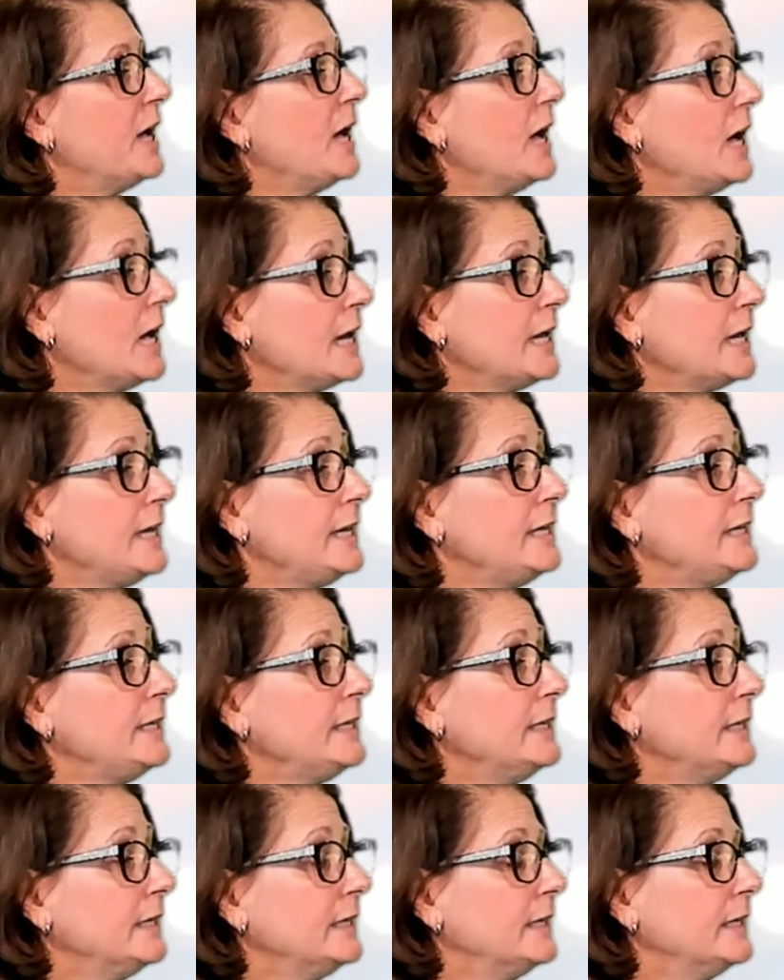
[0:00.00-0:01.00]

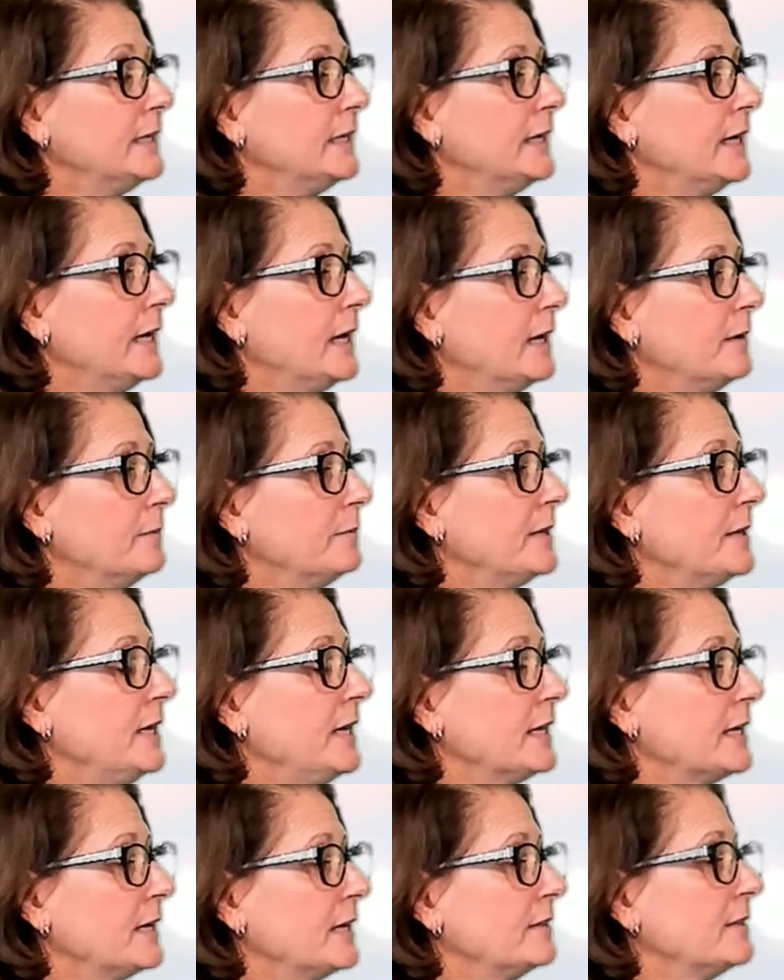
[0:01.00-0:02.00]
I
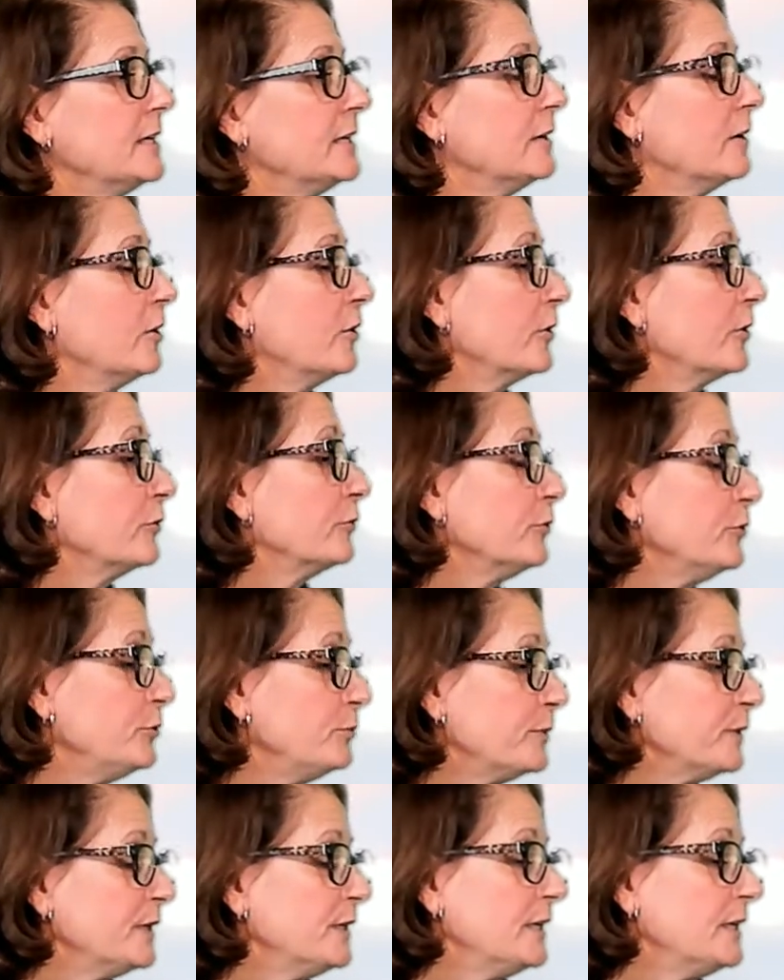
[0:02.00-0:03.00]
think our
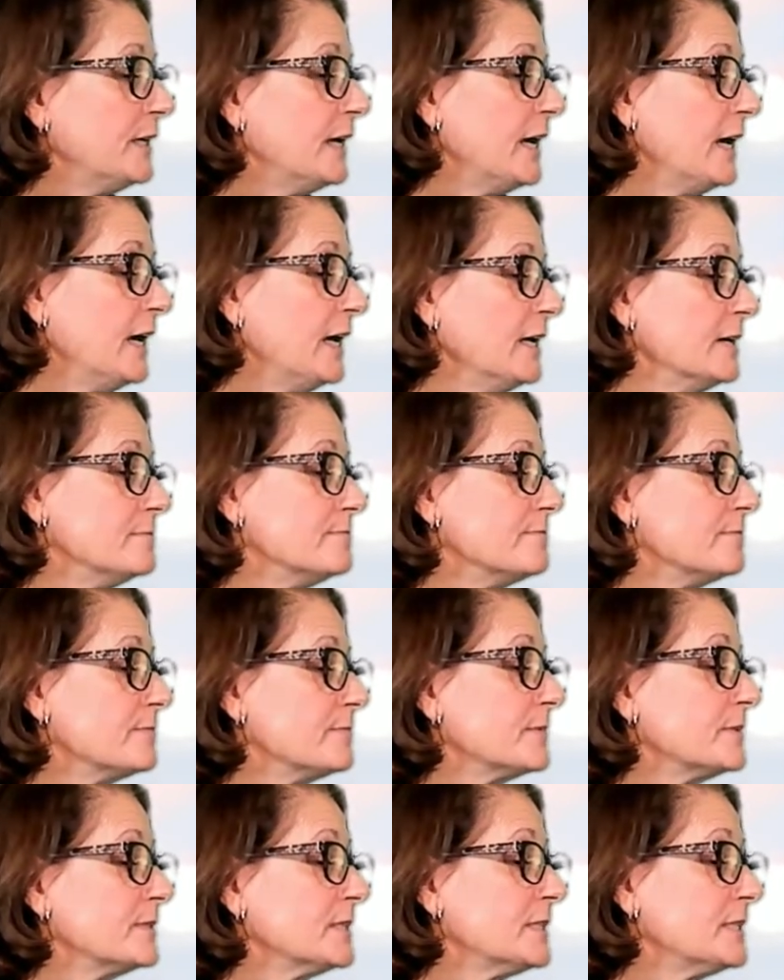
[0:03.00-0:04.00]
group
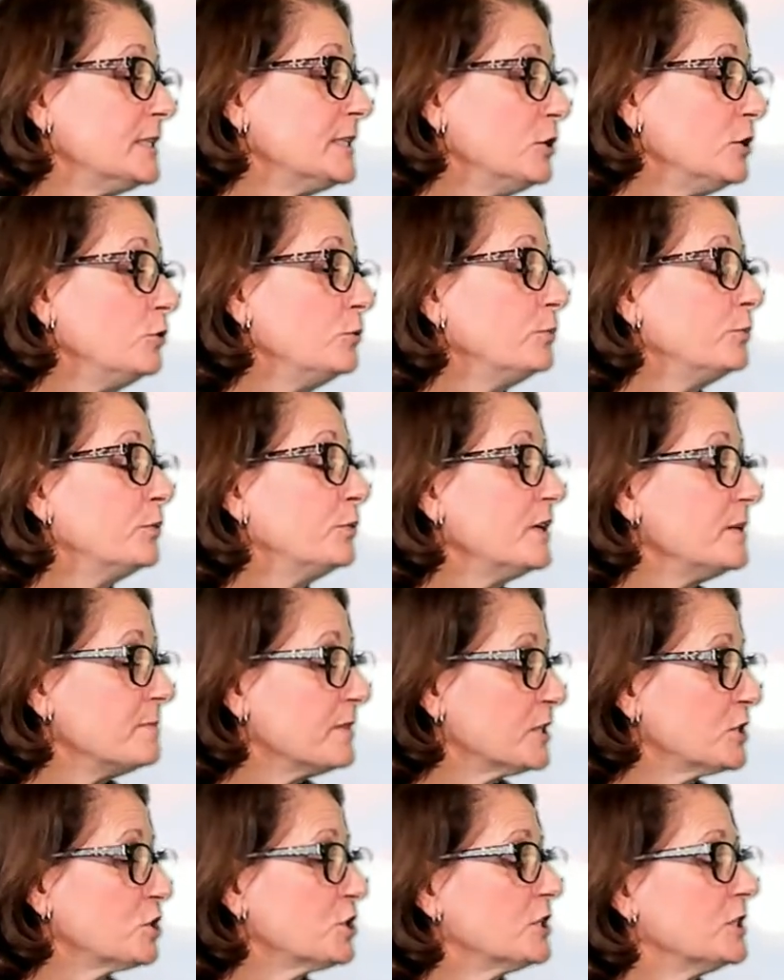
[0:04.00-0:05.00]
still pretty
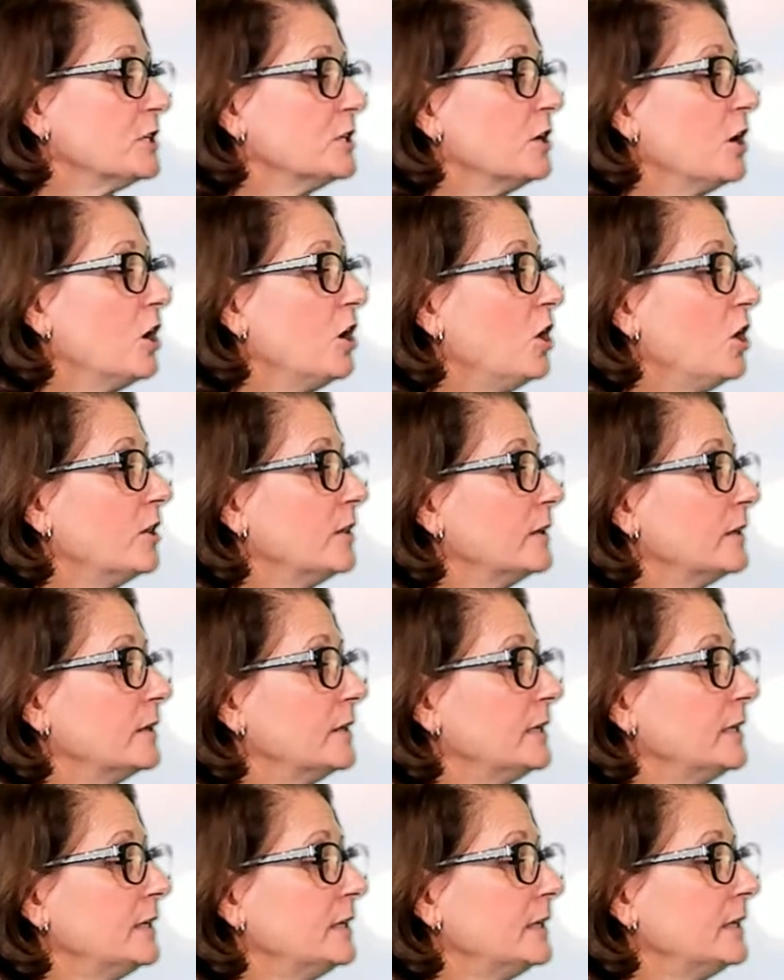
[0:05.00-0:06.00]
much
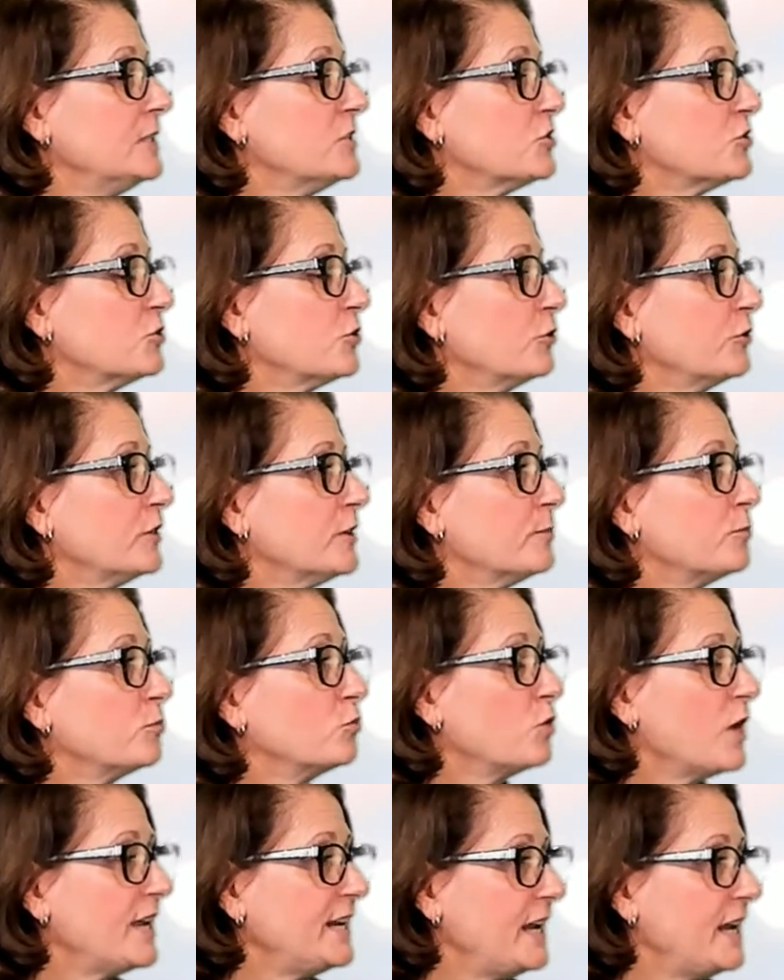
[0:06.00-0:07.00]
insert them
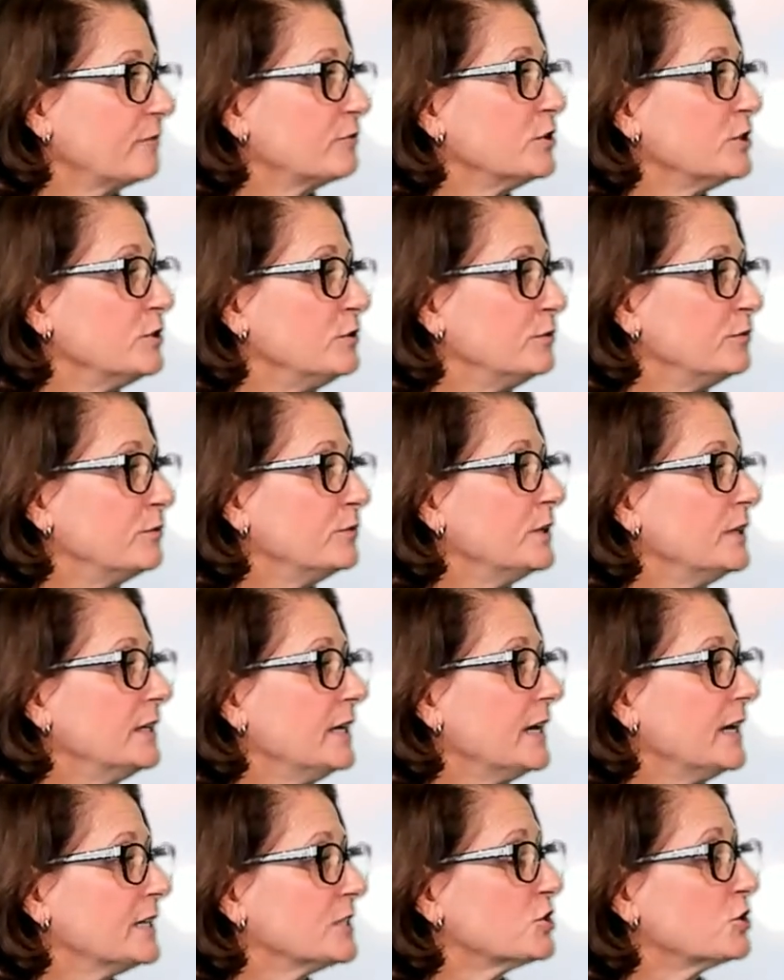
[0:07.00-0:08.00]
right after you
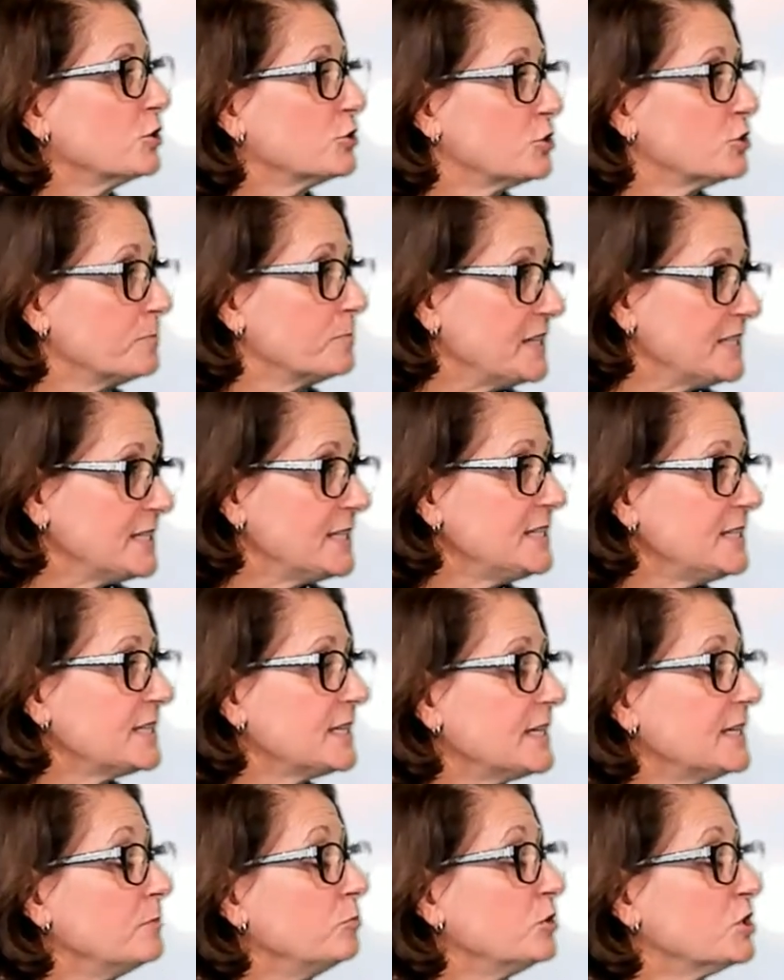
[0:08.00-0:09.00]
start your menses,
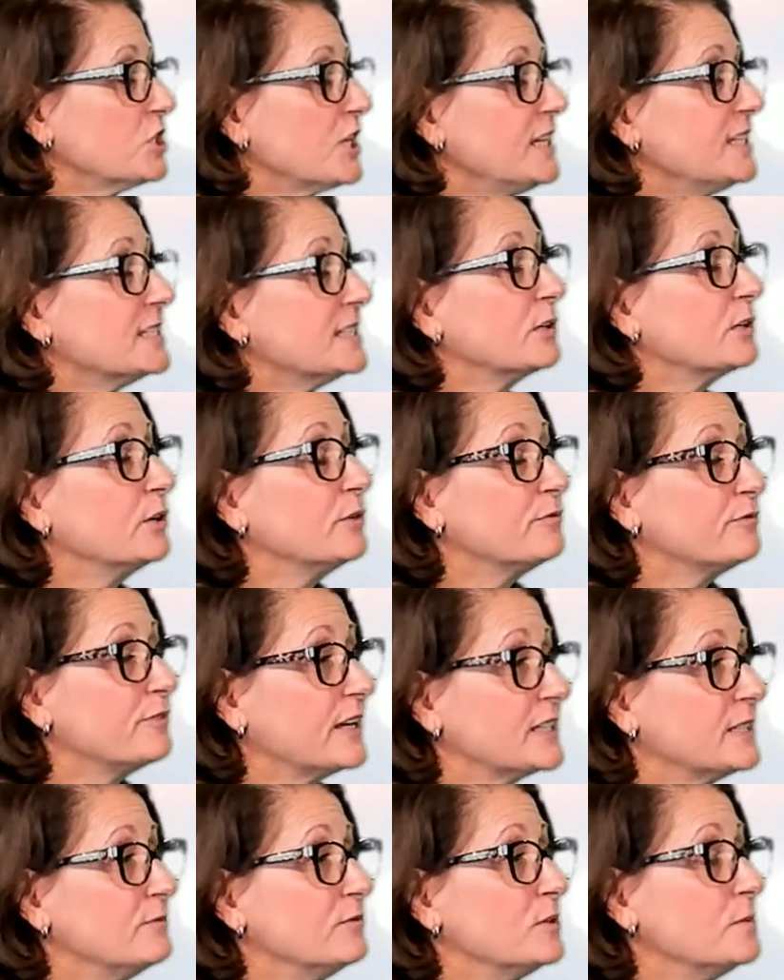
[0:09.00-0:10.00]
in which case they're
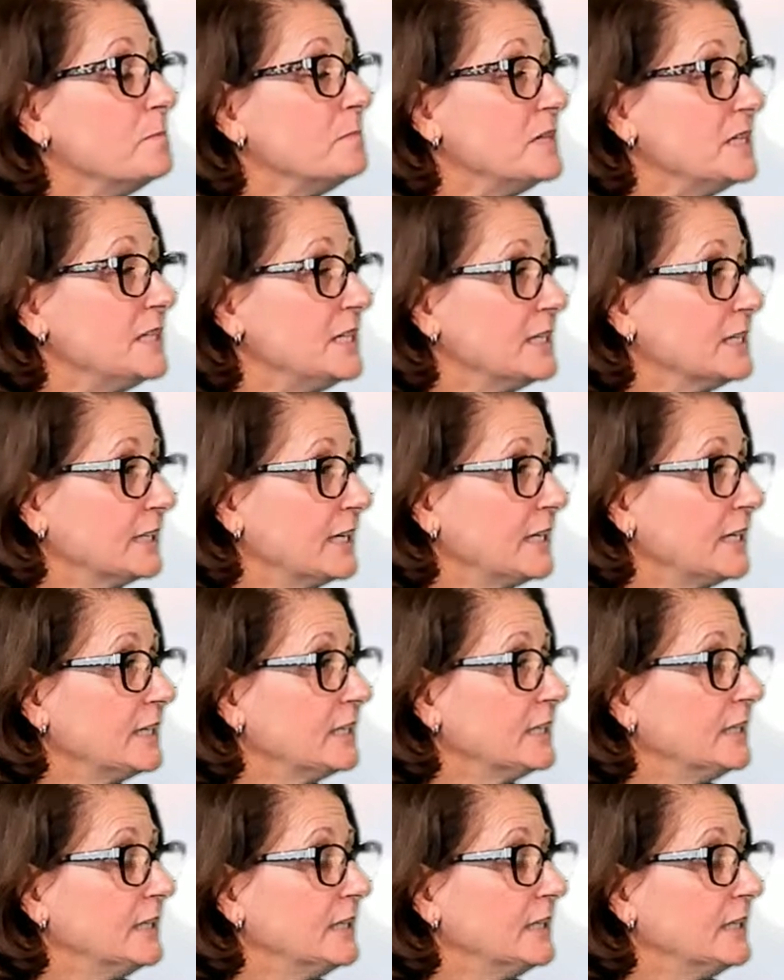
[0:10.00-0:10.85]
effective immediately.